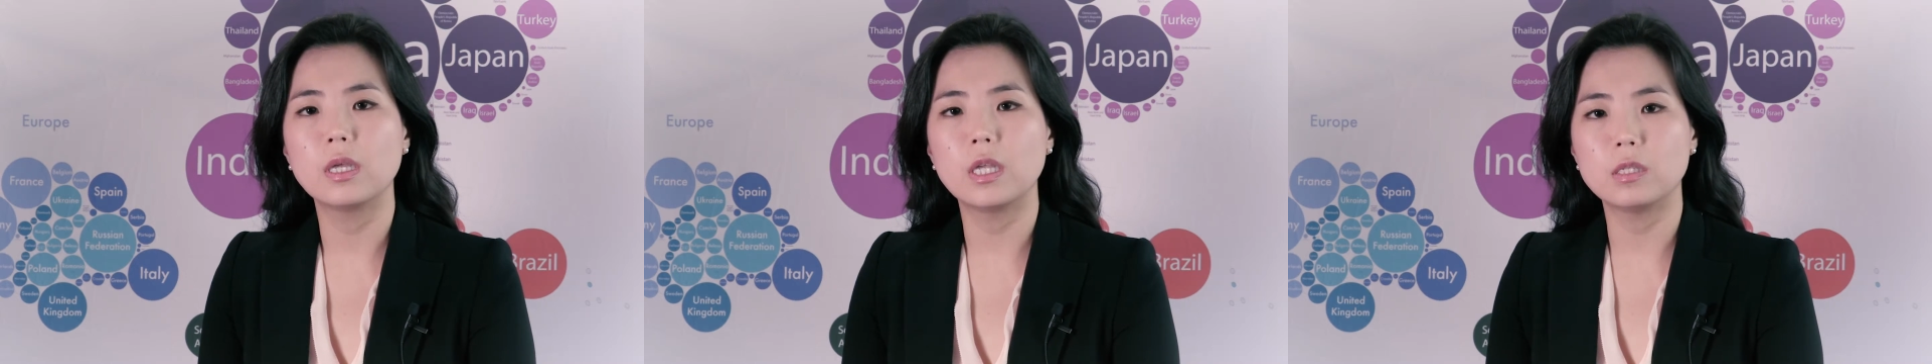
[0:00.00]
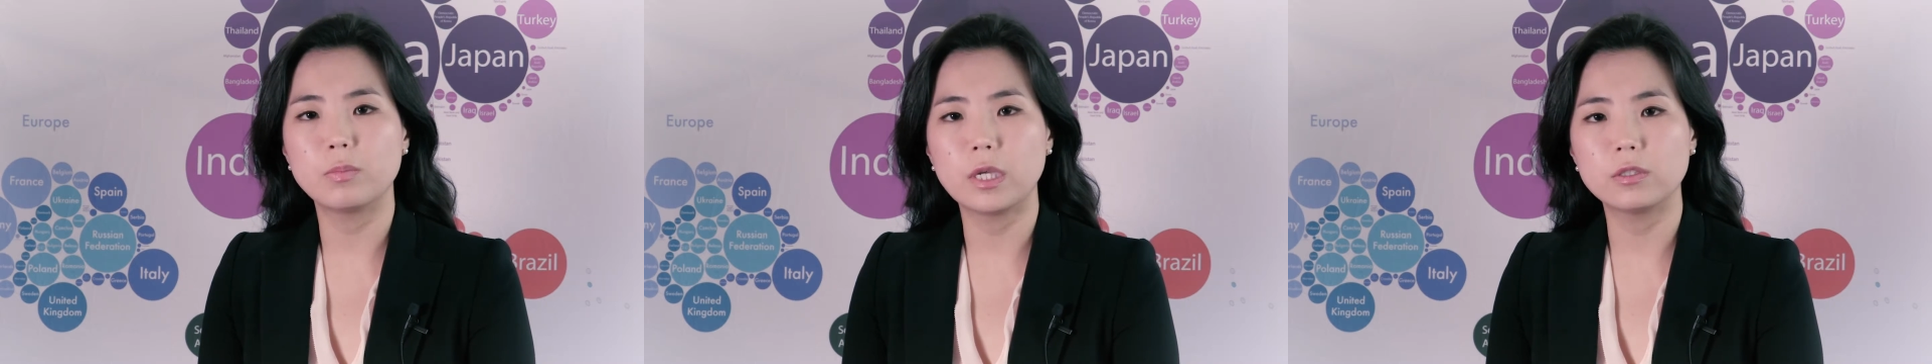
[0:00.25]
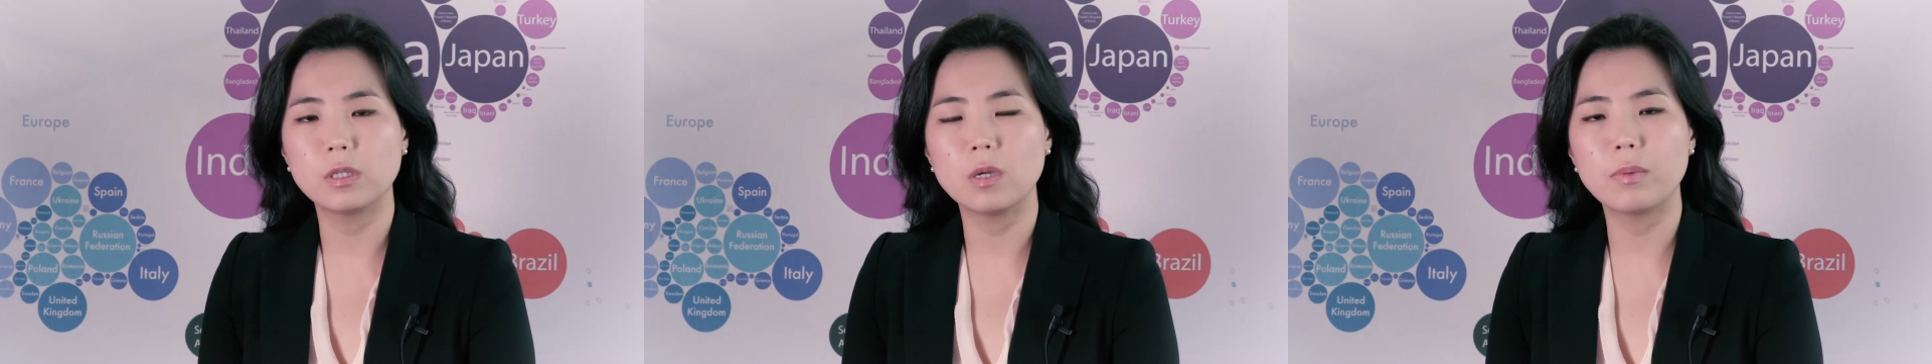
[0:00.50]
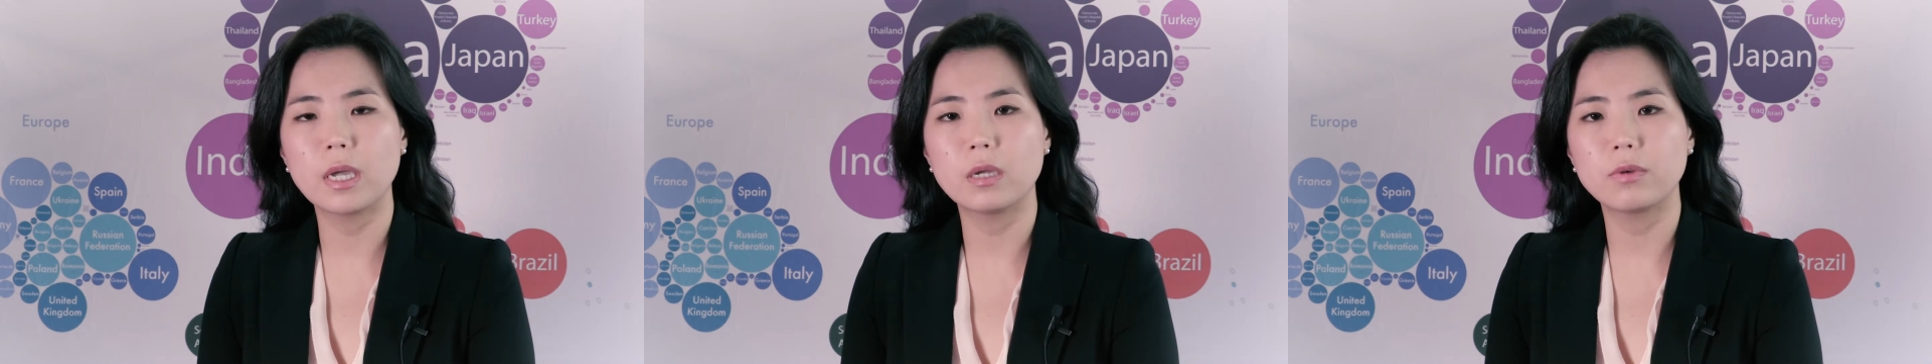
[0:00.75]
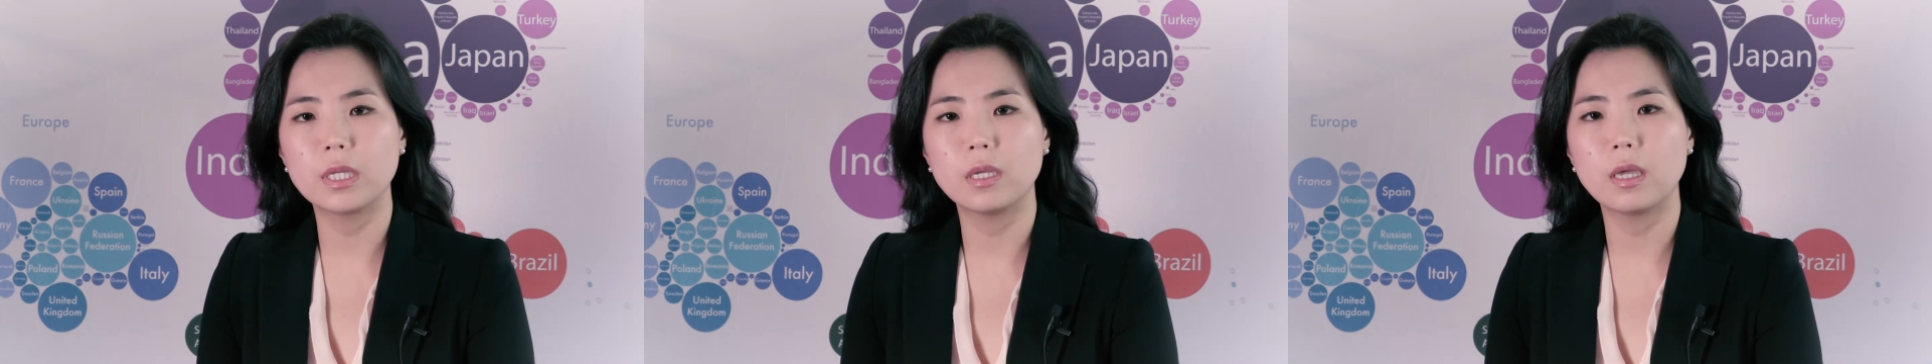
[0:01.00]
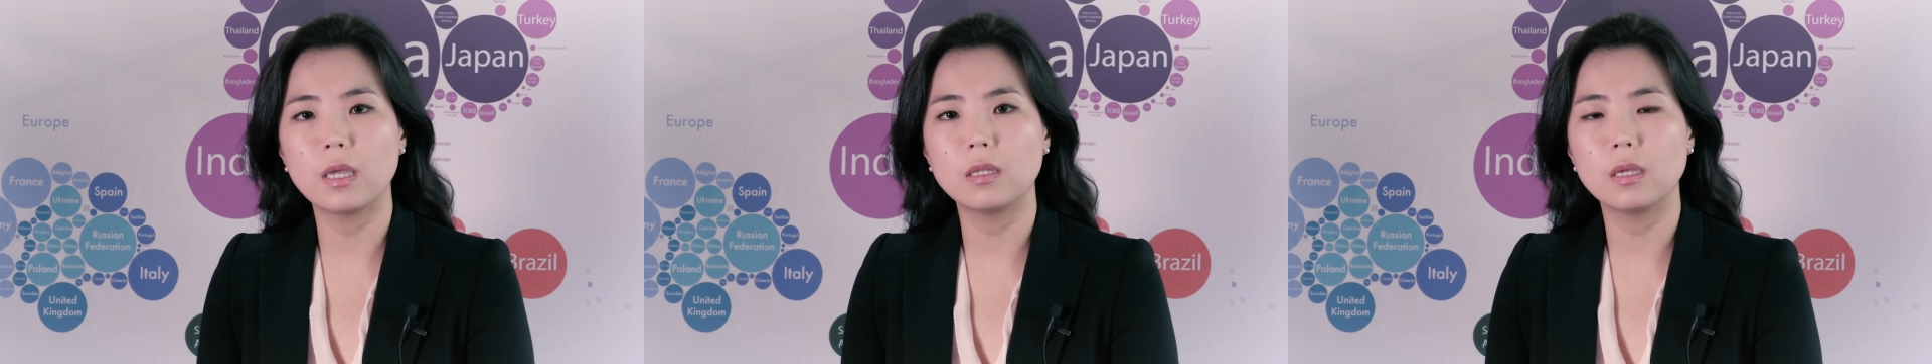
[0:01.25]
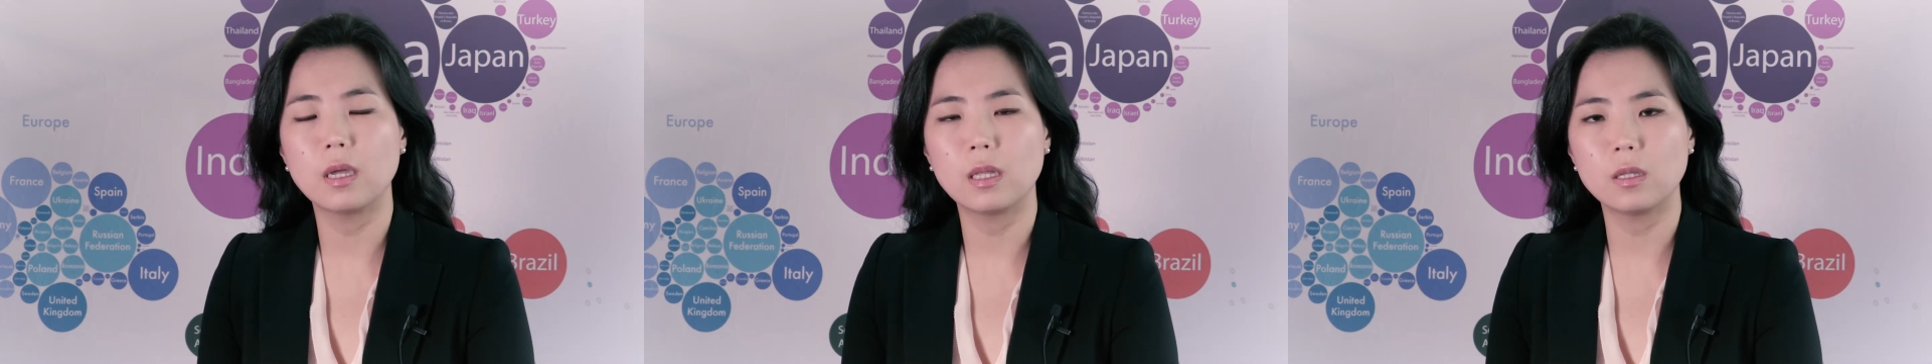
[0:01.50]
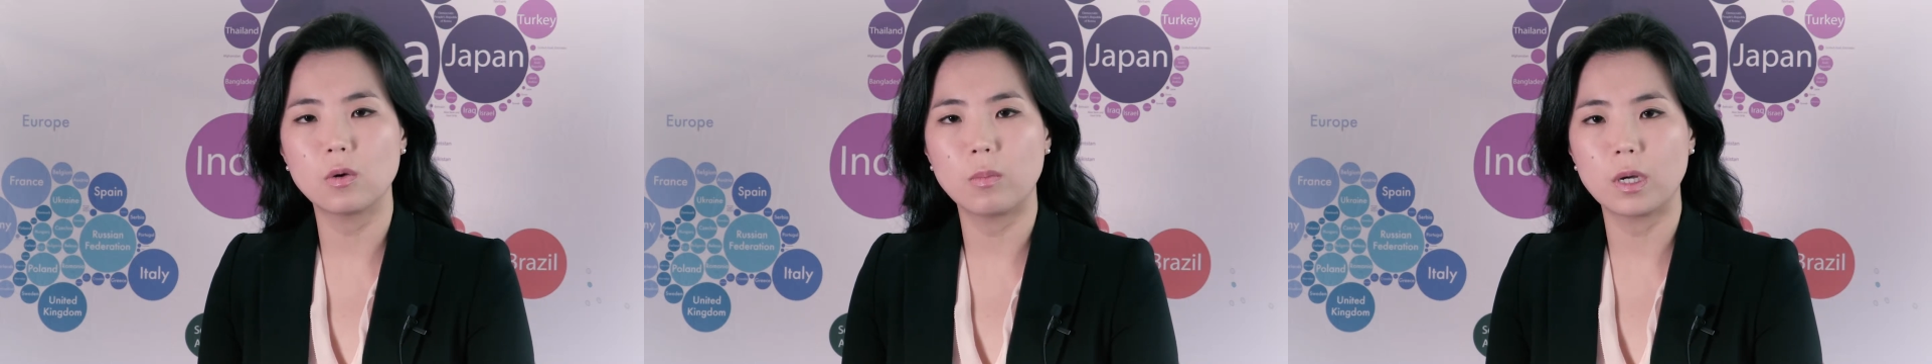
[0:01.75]
especially by eradicating
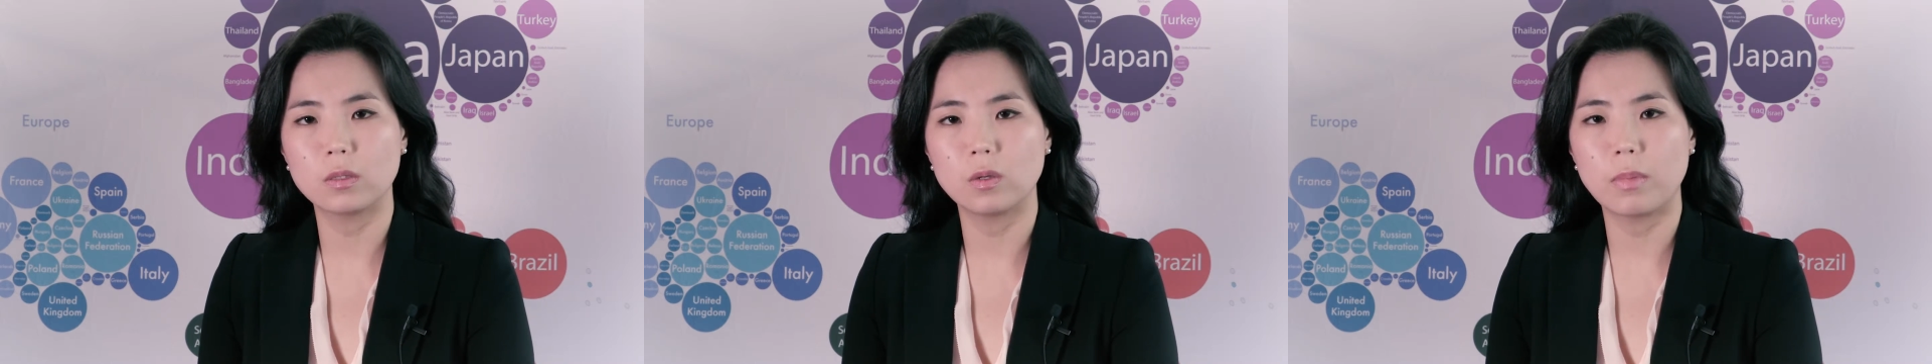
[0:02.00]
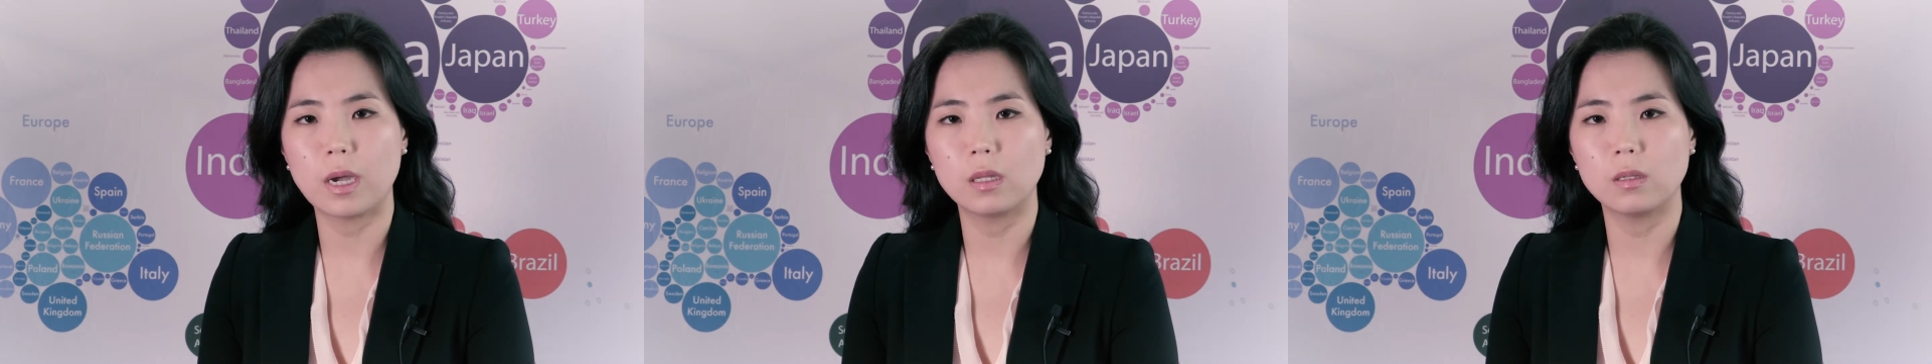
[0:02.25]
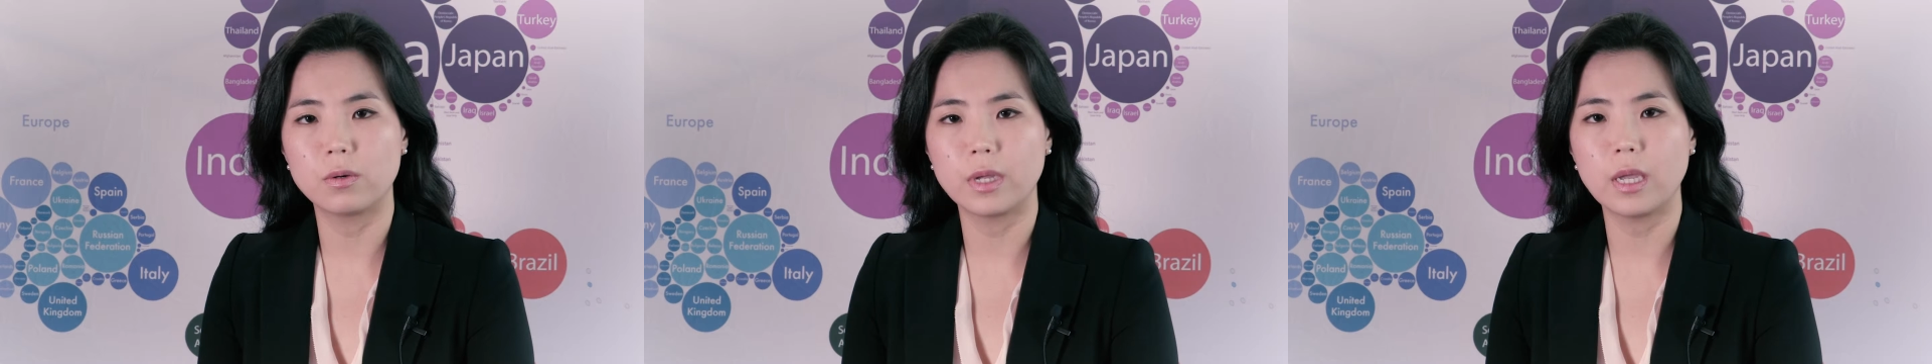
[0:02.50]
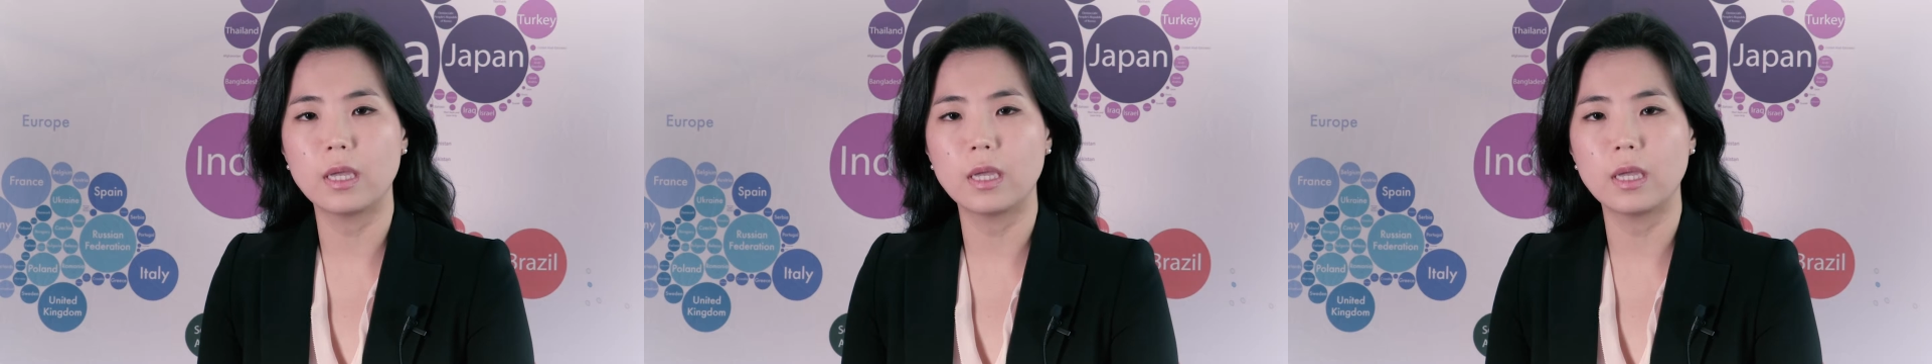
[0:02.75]
Helicobacter pylori